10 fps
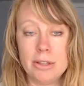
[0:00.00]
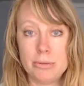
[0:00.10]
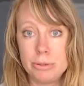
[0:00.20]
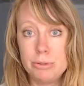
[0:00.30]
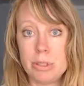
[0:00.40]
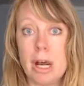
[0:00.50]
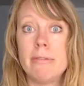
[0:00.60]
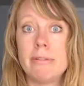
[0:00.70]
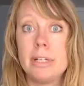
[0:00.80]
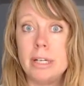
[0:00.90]
the root
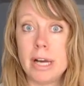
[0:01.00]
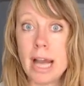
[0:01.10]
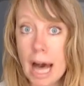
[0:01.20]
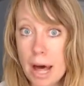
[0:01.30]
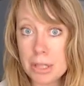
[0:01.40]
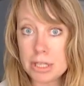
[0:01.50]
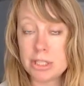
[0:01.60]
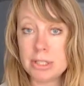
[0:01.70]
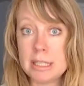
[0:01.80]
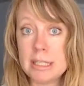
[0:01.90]
of our health
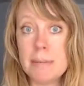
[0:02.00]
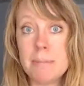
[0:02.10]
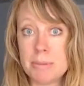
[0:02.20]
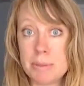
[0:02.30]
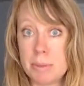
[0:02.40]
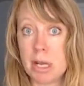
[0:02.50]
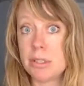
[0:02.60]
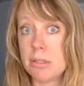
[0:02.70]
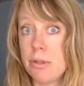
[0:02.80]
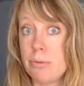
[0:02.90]
issues and symptoms, but
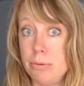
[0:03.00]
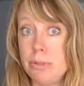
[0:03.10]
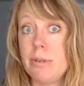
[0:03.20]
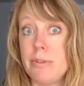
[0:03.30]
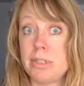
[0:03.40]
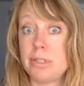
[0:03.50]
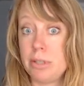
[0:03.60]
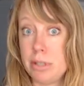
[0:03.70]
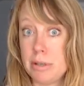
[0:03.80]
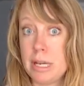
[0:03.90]
also the root of the
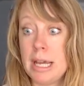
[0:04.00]
certain